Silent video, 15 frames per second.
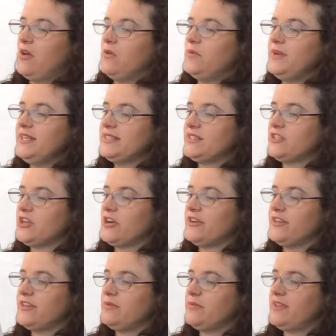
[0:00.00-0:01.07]
We
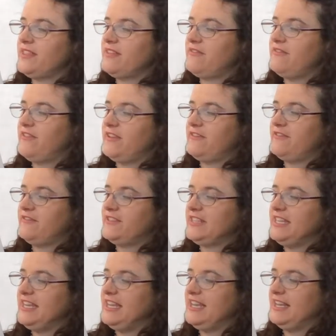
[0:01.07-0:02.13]
started with
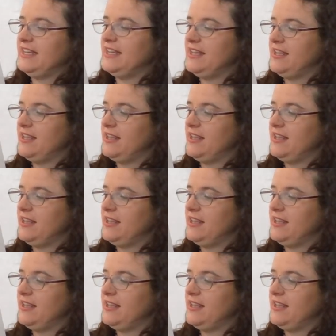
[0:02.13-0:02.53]
15.